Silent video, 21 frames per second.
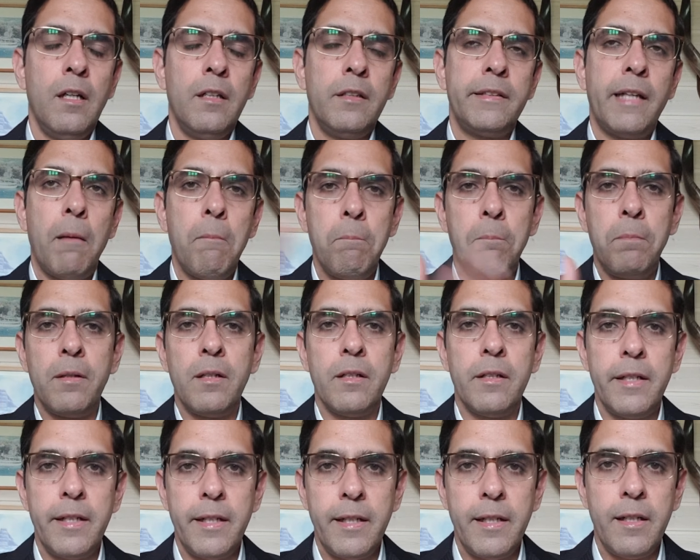
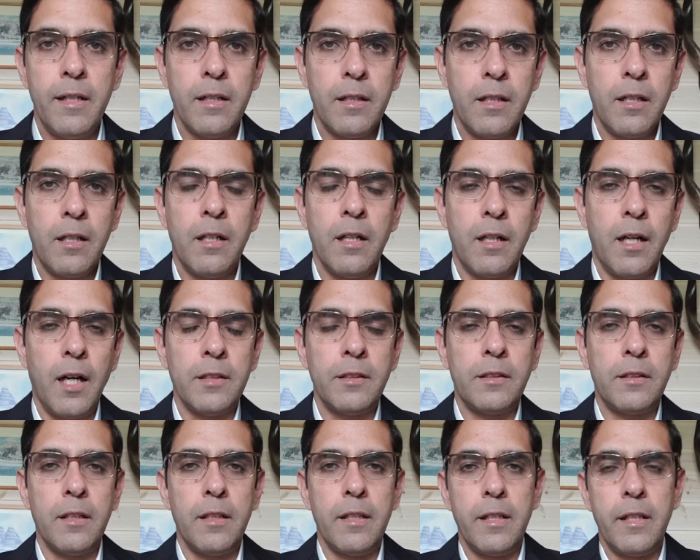temporary
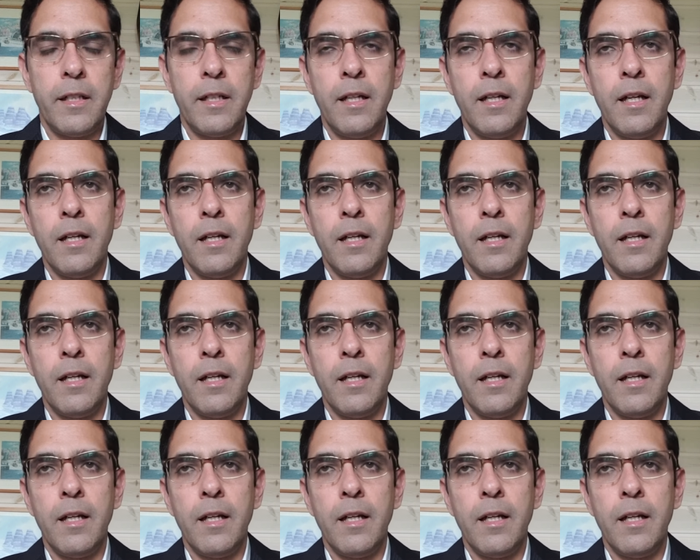custody,